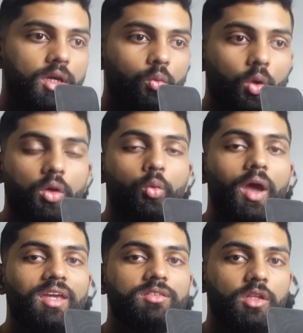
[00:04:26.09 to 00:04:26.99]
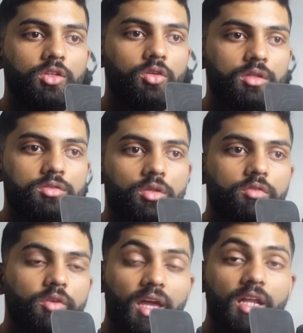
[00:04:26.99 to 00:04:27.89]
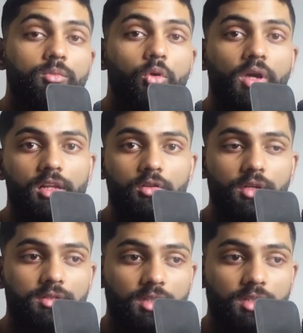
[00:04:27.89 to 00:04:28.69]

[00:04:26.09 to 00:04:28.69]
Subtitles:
What are ways that you can sort of get in more calories?